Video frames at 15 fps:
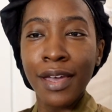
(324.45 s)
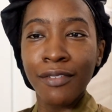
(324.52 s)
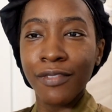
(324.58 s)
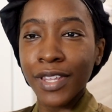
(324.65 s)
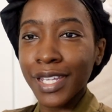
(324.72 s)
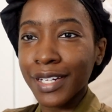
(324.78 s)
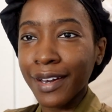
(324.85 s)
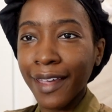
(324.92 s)

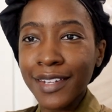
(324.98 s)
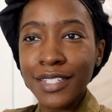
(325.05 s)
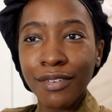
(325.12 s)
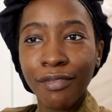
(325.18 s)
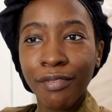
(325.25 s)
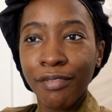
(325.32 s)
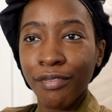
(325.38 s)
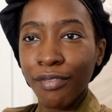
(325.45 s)
feeling nice and
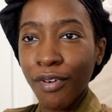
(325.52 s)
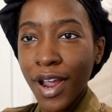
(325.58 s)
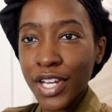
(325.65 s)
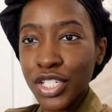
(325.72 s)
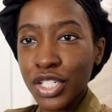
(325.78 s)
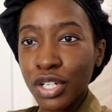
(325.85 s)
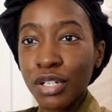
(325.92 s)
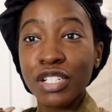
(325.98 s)

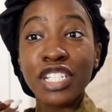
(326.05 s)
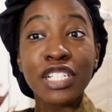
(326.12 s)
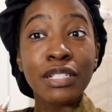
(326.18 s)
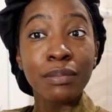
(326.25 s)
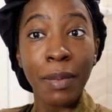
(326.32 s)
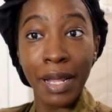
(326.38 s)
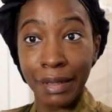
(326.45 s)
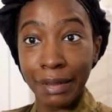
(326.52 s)
fresh, or
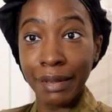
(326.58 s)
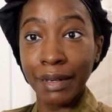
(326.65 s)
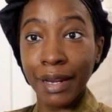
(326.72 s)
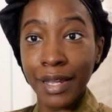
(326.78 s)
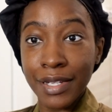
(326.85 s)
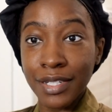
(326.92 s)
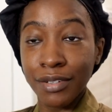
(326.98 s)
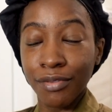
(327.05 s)
smelling
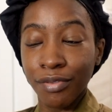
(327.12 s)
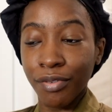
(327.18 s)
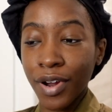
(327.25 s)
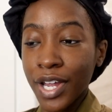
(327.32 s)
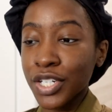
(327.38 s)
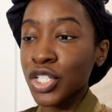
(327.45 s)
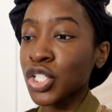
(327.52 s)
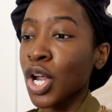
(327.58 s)
nice and
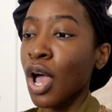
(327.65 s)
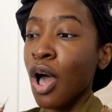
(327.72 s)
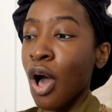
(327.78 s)
fresh